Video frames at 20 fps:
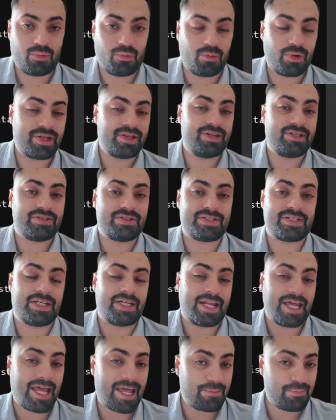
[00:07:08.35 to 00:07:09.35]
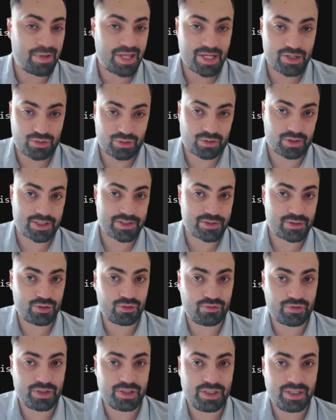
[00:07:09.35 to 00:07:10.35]
when there's an M A
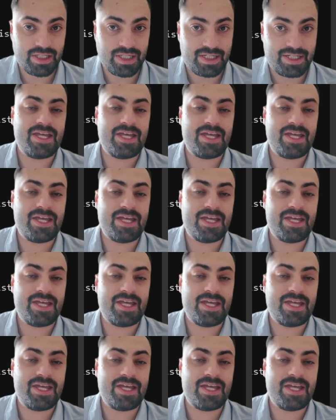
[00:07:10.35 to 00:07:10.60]
crossover